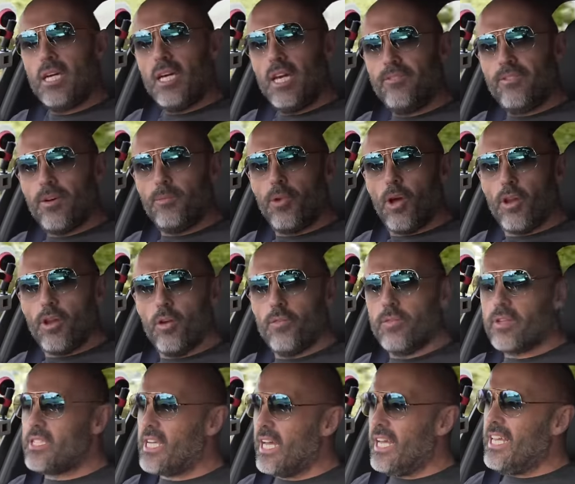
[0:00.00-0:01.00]
if I'm not
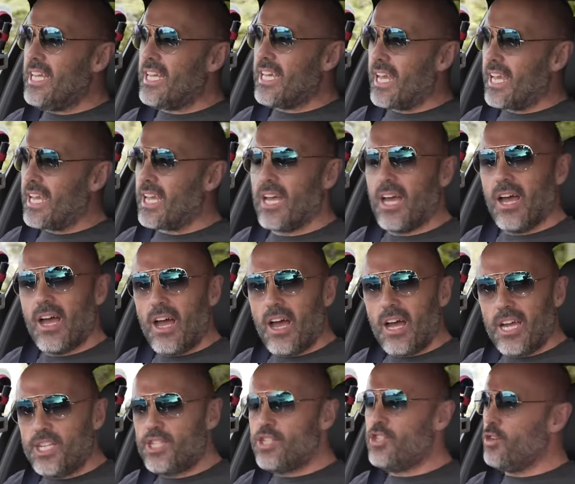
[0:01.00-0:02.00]
overtaking,
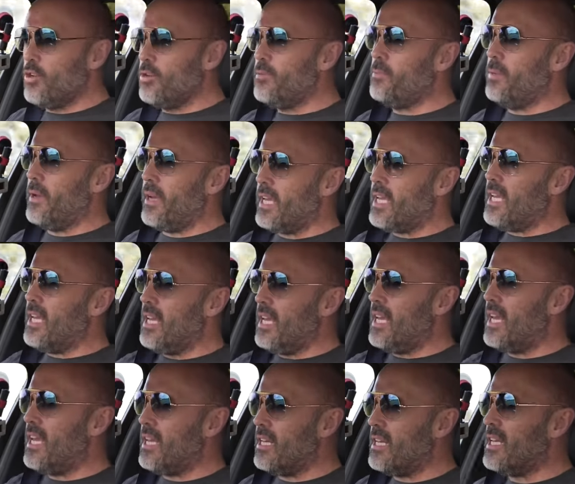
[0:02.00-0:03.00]
I should be
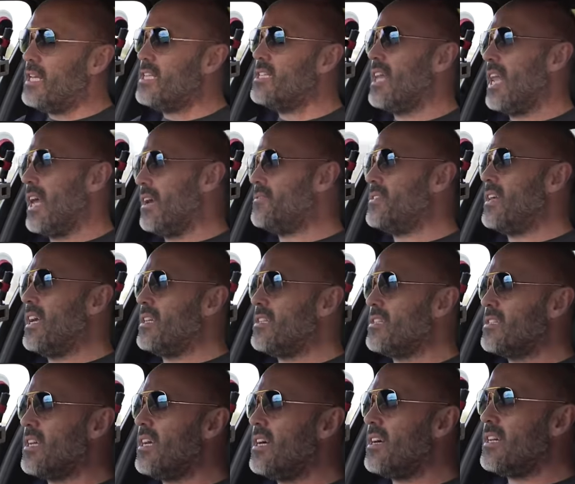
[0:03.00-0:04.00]
in this
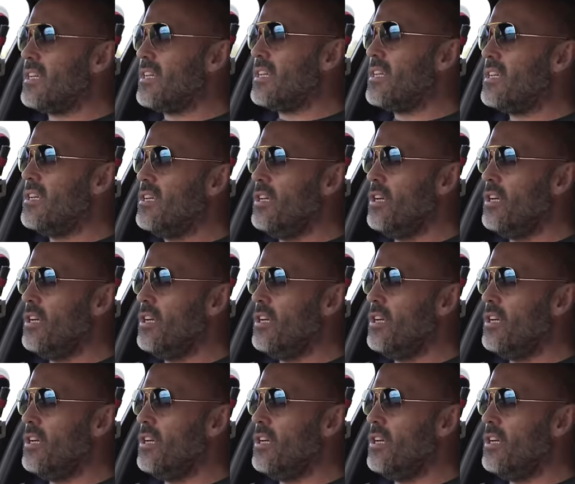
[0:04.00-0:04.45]
left-hand side.